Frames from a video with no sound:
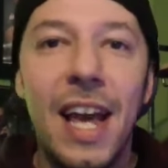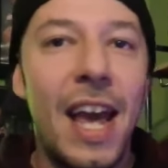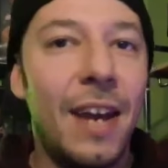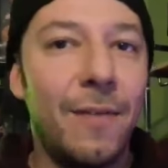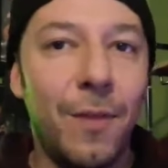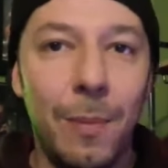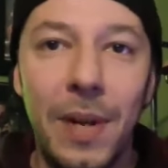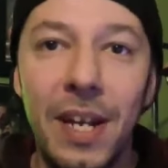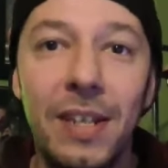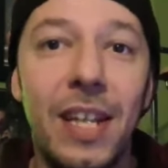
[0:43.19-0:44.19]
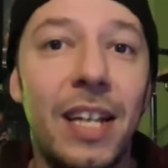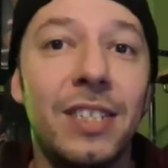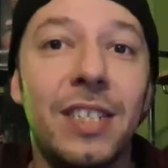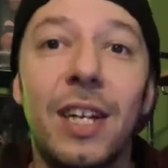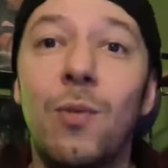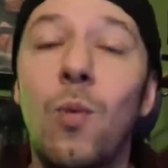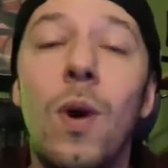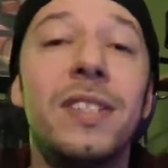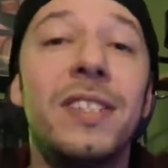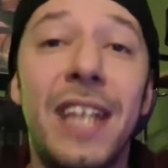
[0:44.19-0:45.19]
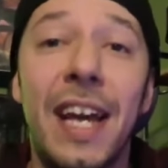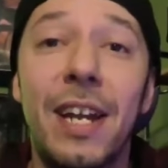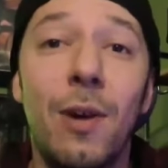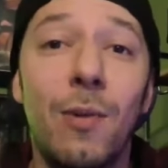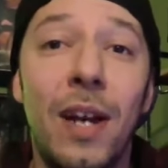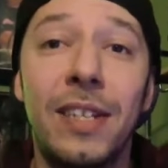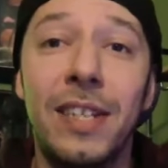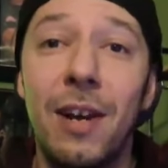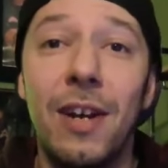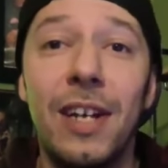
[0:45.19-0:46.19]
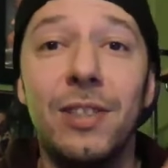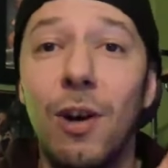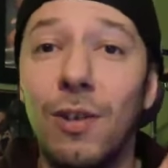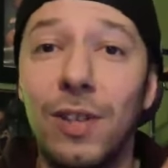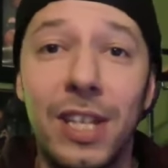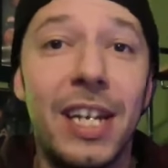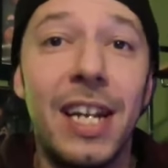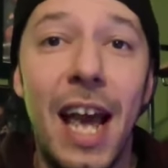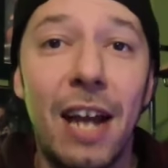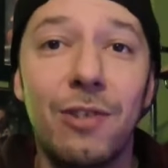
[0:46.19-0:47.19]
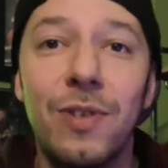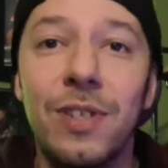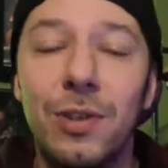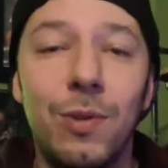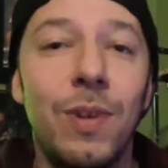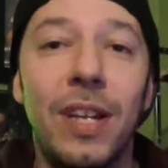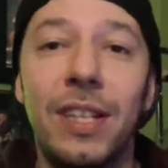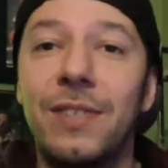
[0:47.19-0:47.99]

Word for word: And for me, that is like one standout right there is our lead actress, who, like,